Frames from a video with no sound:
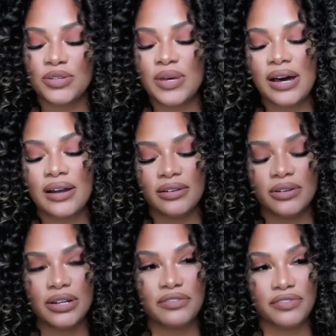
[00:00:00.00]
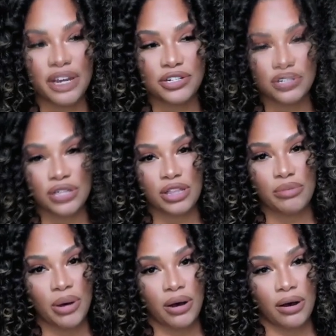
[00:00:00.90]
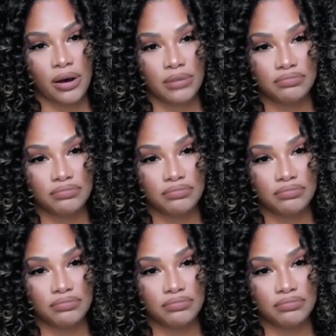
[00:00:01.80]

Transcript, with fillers: He got a little infection in the paw,